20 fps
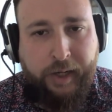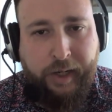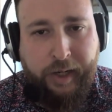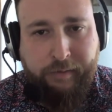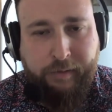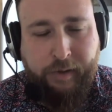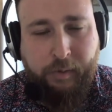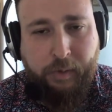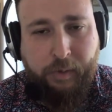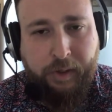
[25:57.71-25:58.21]

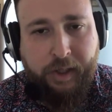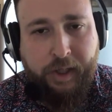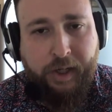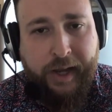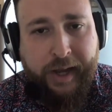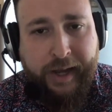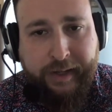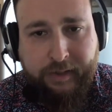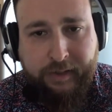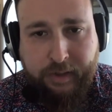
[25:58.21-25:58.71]
everyone can
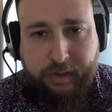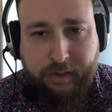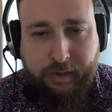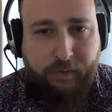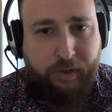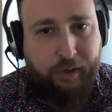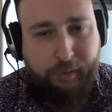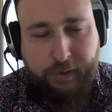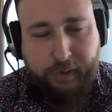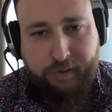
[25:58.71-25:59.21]
access
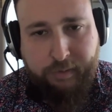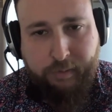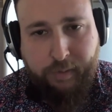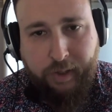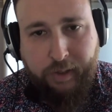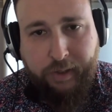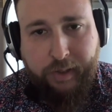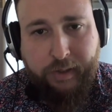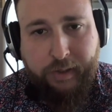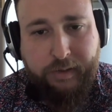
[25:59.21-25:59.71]
farmers
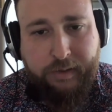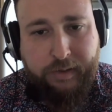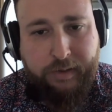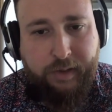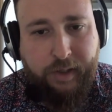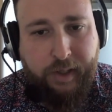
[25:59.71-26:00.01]
markets,